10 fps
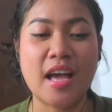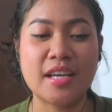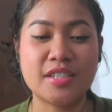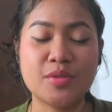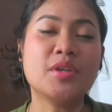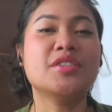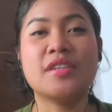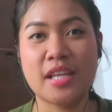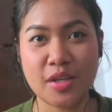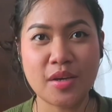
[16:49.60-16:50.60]
I just want
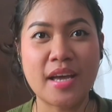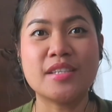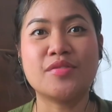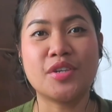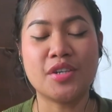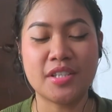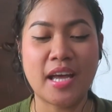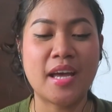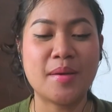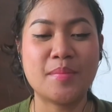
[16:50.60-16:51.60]
to thank you guys for your
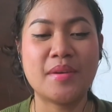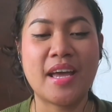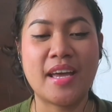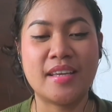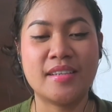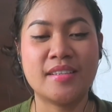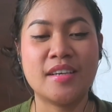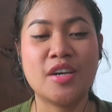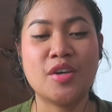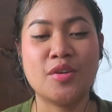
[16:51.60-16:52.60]
time and
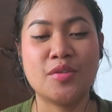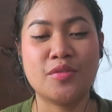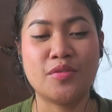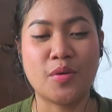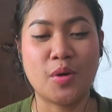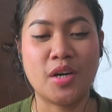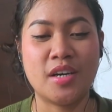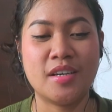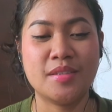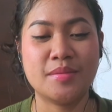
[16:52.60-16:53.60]

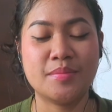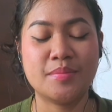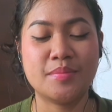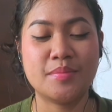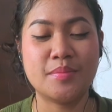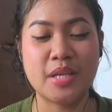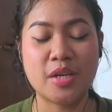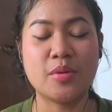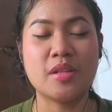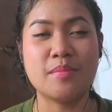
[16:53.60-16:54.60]
for
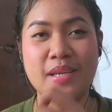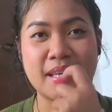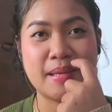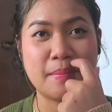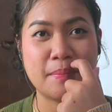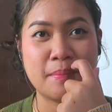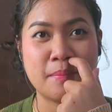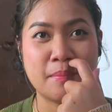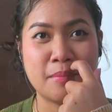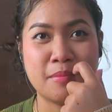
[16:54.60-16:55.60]
being with me
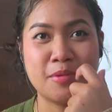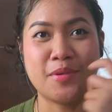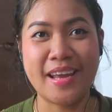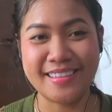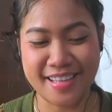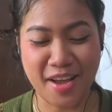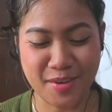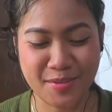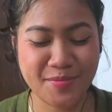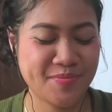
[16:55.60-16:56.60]
right
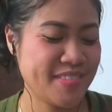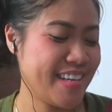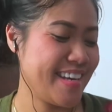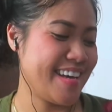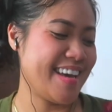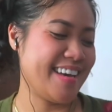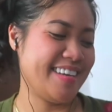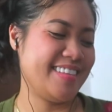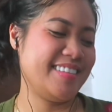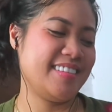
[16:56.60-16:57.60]
now,
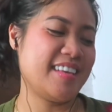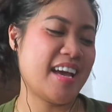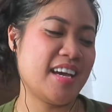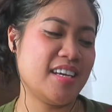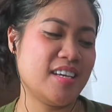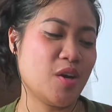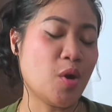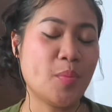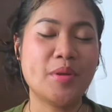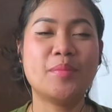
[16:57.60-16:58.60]
and I
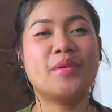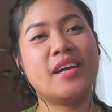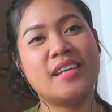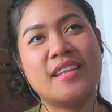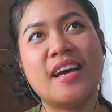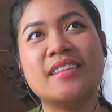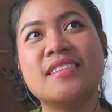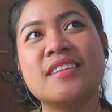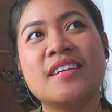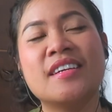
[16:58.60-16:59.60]
hope and pray that
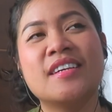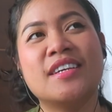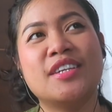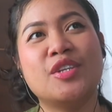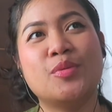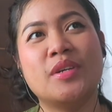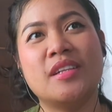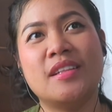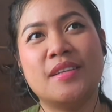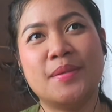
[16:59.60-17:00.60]
you
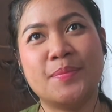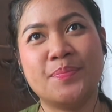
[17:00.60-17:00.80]
will